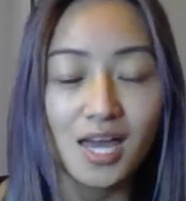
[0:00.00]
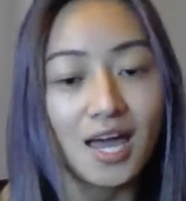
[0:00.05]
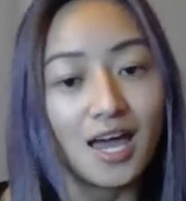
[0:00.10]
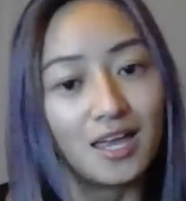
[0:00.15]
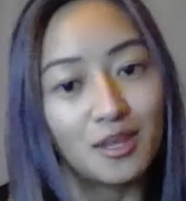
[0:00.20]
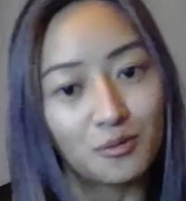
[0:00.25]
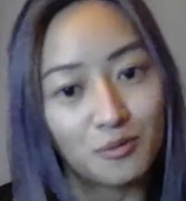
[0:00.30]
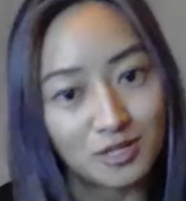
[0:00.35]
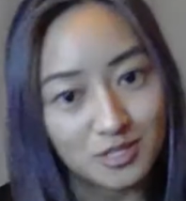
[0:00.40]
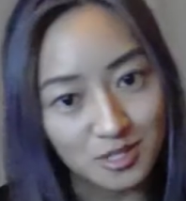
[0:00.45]

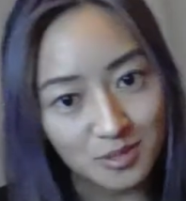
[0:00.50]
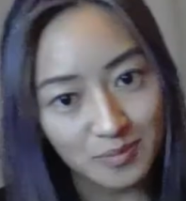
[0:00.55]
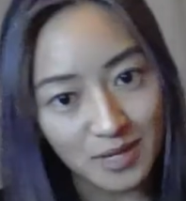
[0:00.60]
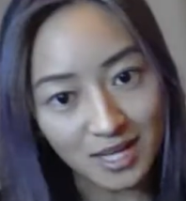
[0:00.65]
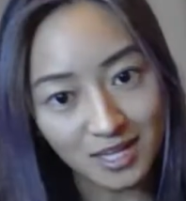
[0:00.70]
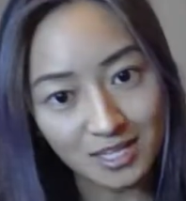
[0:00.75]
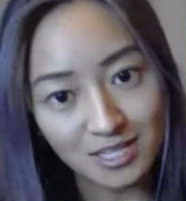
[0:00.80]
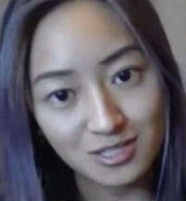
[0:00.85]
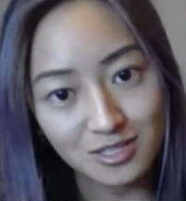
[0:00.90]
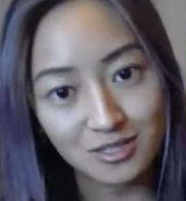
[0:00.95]
And then once you're
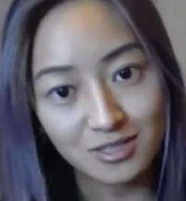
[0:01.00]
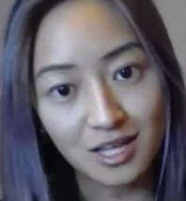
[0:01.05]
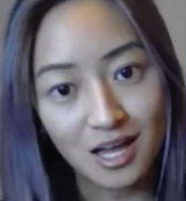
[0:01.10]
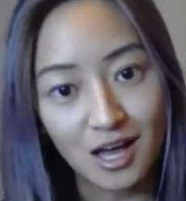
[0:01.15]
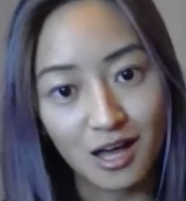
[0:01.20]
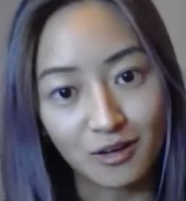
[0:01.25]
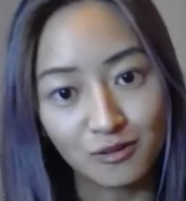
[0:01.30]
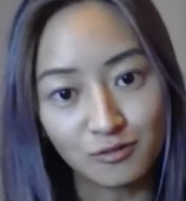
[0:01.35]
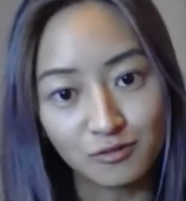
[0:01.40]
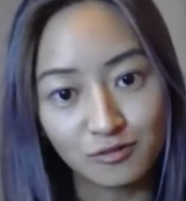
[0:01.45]
back into
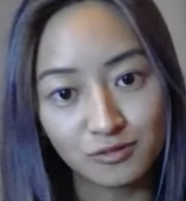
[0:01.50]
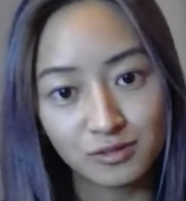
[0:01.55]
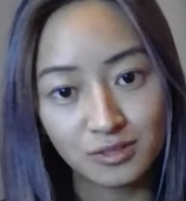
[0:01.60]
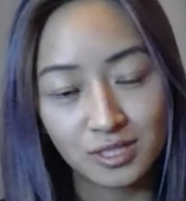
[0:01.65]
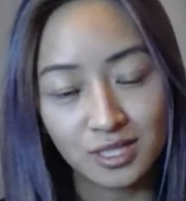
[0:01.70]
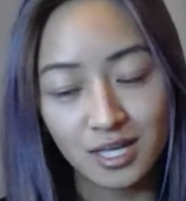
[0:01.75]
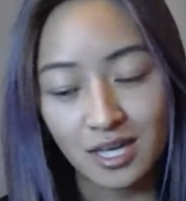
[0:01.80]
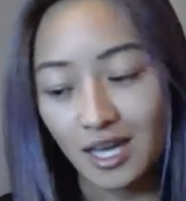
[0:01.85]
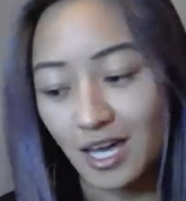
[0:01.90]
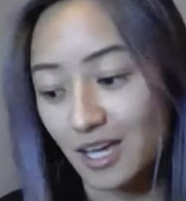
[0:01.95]
love,
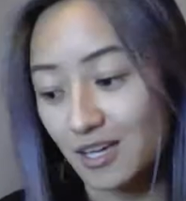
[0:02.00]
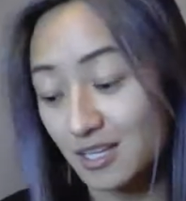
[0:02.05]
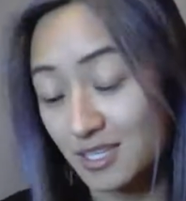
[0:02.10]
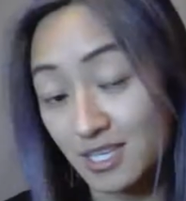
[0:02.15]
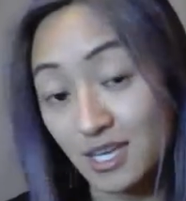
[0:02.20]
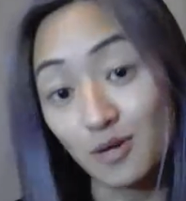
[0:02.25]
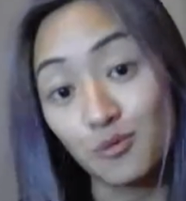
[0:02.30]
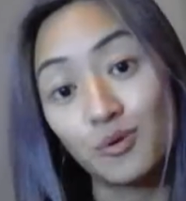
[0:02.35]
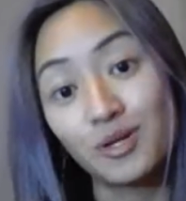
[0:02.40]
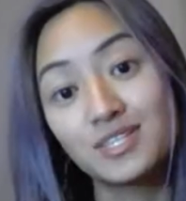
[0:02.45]
and you
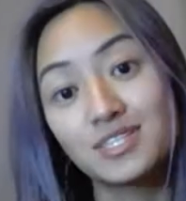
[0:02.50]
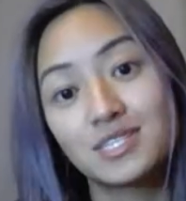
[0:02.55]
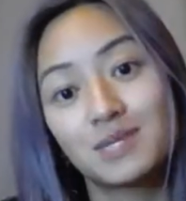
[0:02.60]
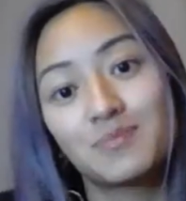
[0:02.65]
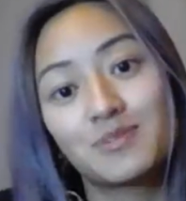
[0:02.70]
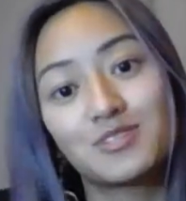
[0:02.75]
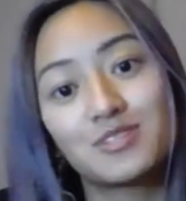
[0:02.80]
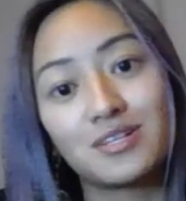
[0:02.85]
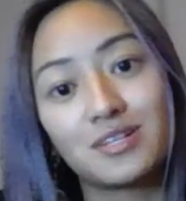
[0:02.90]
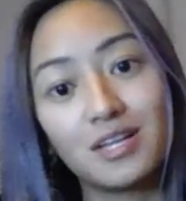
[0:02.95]
take one step
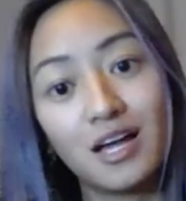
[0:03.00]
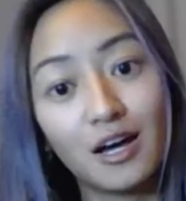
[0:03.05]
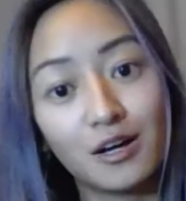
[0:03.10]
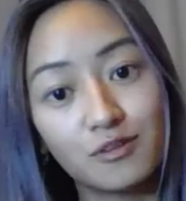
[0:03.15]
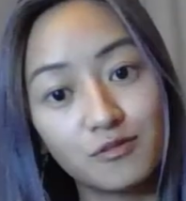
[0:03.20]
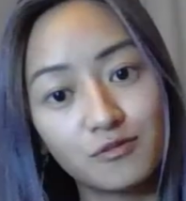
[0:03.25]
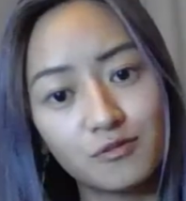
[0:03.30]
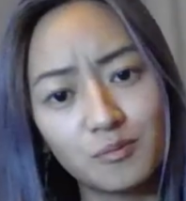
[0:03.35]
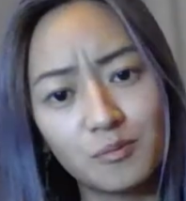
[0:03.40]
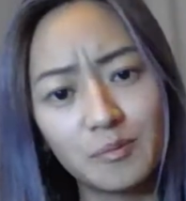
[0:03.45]
into
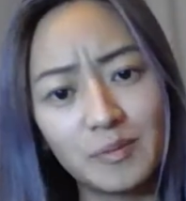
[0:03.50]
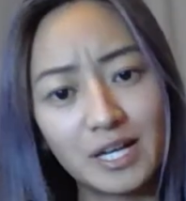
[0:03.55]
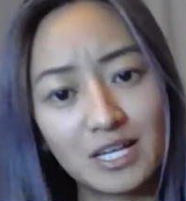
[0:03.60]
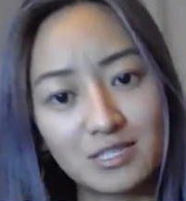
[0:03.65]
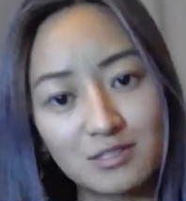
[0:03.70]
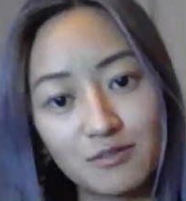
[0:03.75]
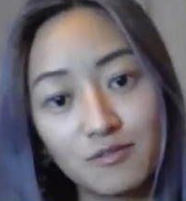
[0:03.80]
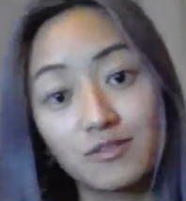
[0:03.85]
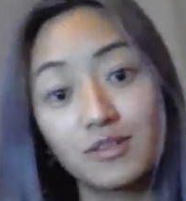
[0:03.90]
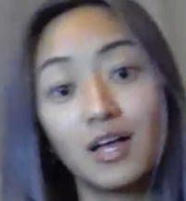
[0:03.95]
love from a
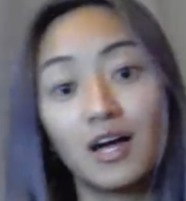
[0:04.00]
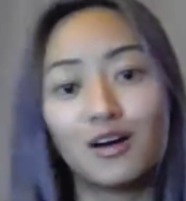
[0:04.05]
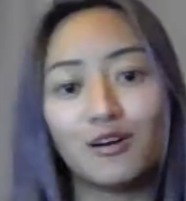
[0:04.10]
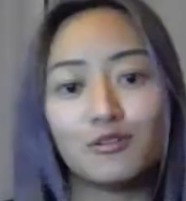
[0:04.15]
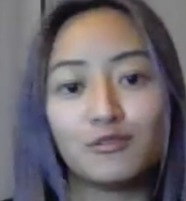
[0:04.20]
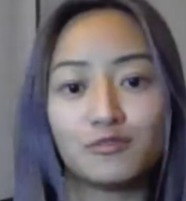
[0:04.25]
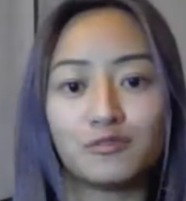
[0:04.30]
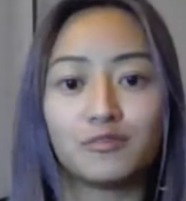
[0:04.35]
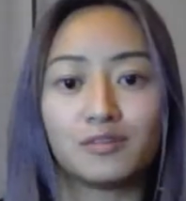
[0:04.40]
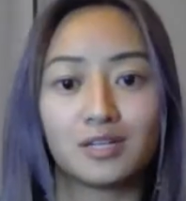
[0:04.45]
place of
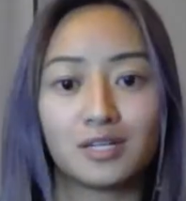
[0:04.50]
love,